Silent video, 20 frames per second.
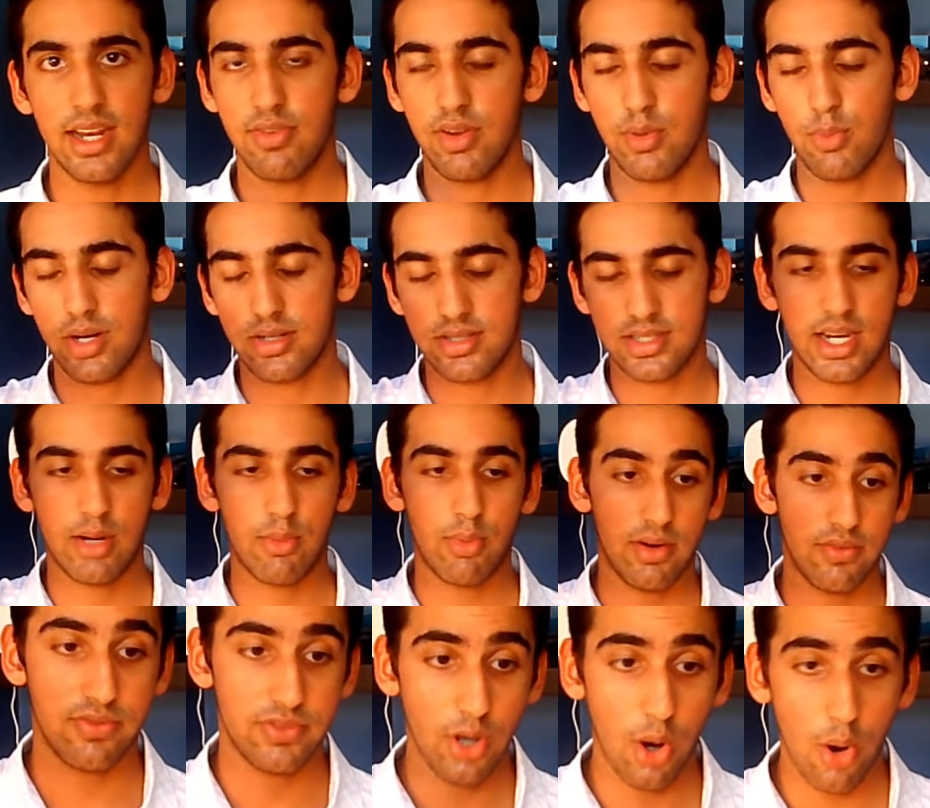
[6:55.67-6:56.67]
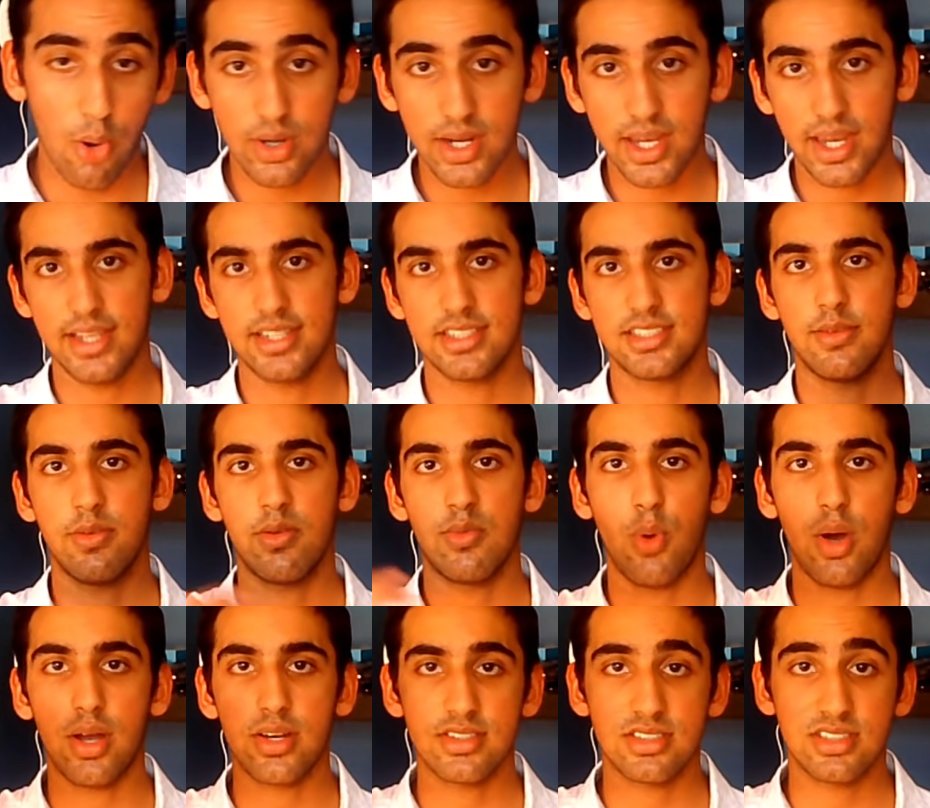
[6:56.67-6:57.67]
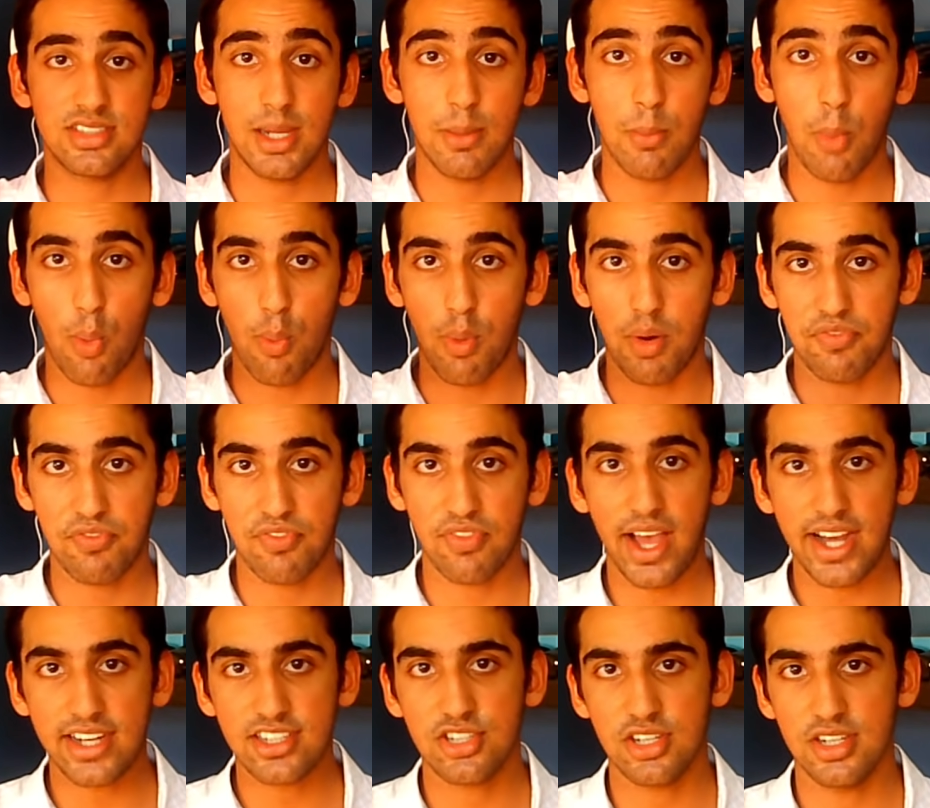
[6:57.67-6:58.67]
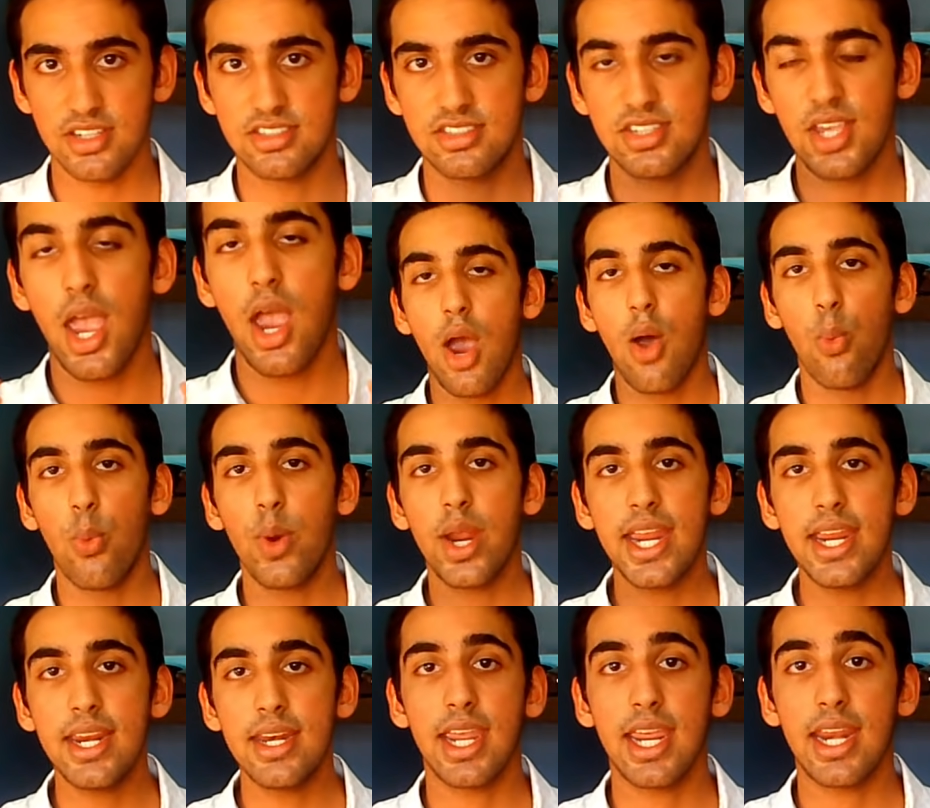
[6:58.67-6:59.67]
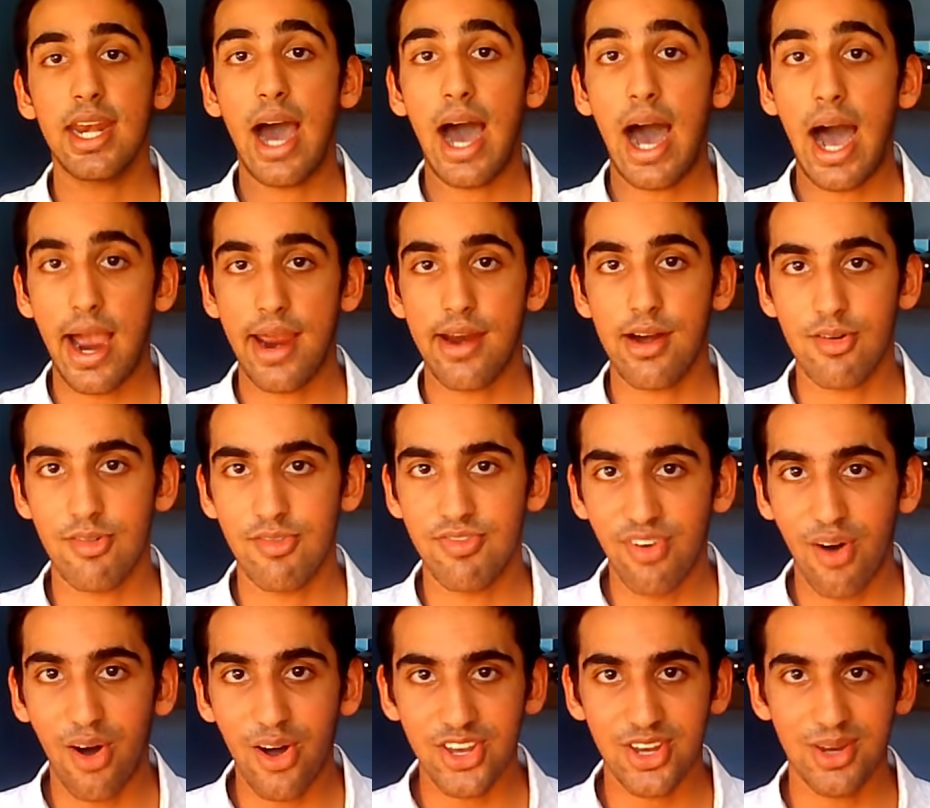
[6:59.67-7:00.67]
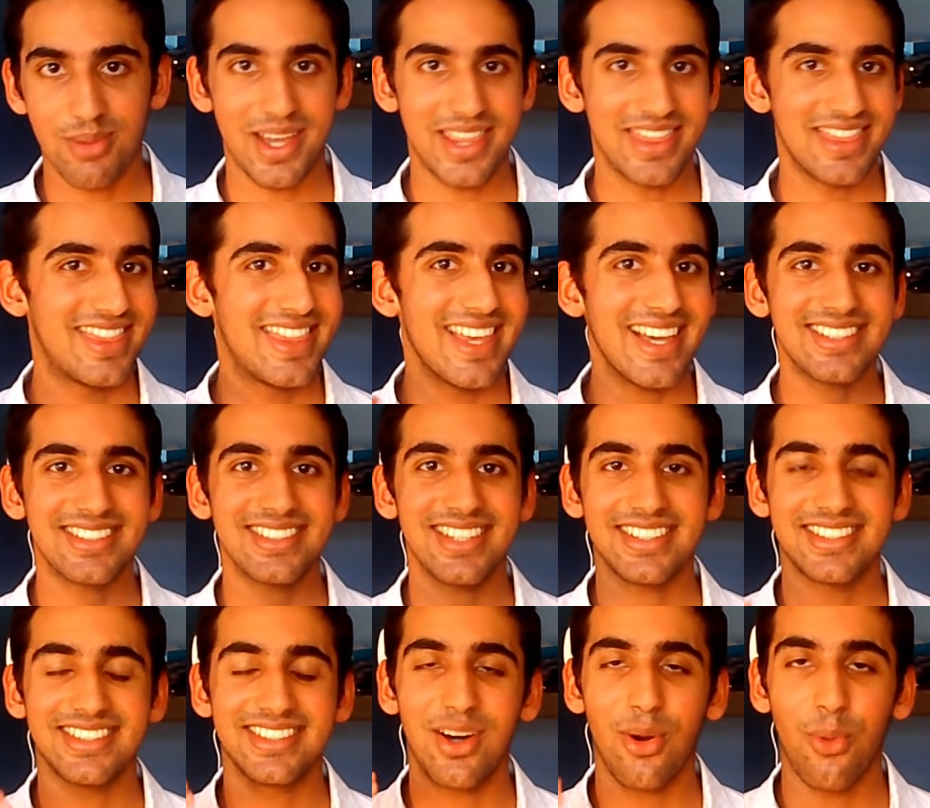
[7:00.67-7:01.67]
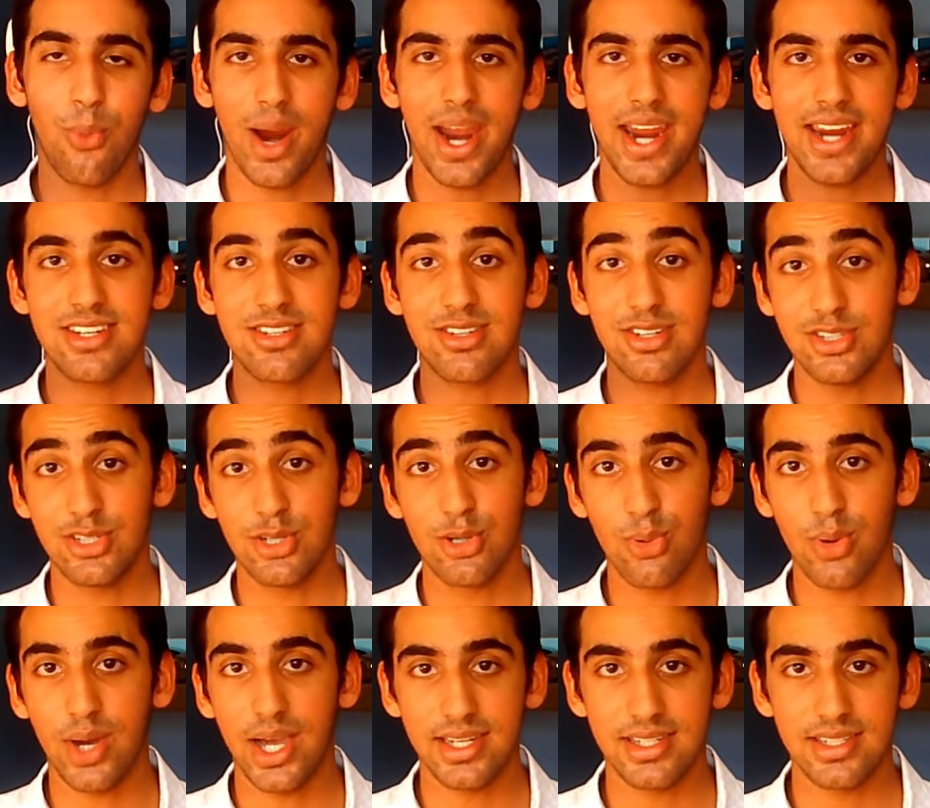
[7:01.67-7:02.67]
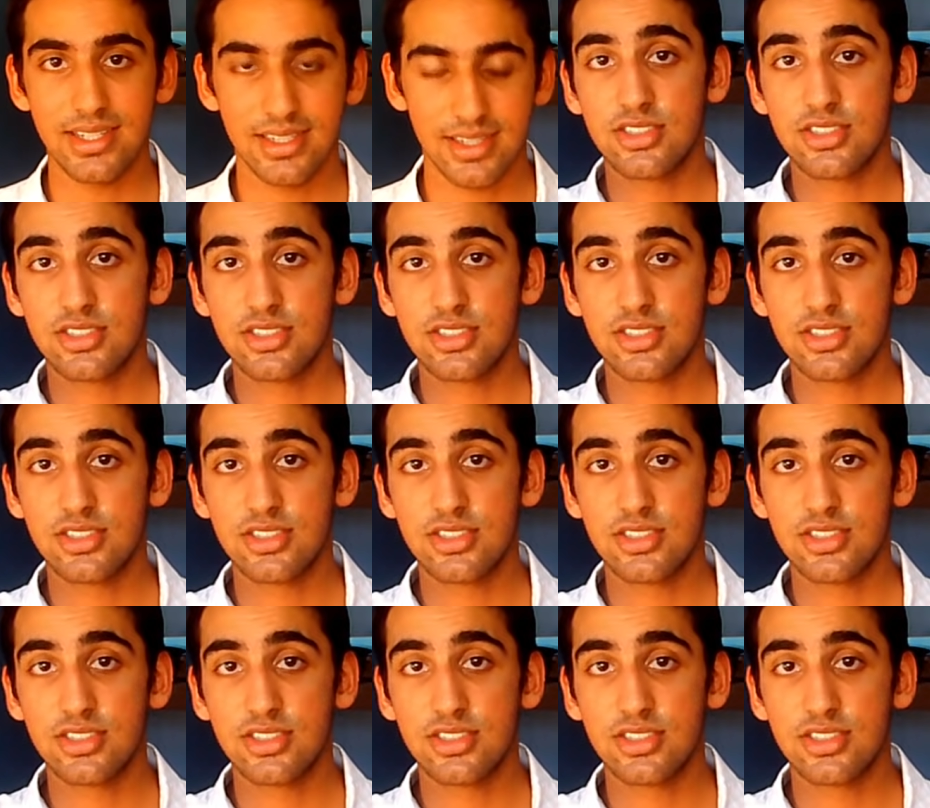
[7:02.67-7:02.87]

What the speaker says: If we want to get rid of tokens, if we want to see more reflections, we need higher volume, and this is the way to do it.